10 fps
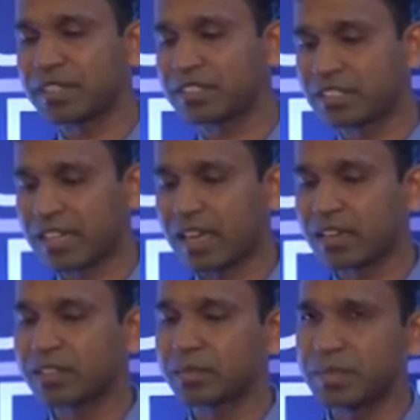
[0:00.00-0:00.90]
merge
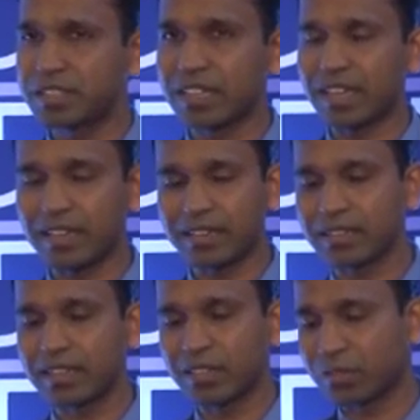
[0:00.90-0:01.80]
target, miss
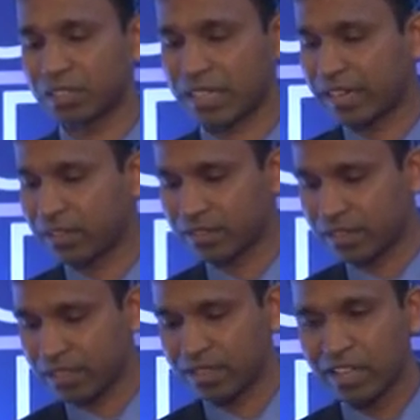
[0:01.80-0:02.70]
target, and those kind of
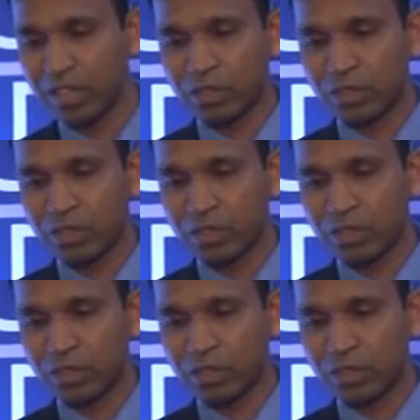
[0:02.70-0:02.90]
things.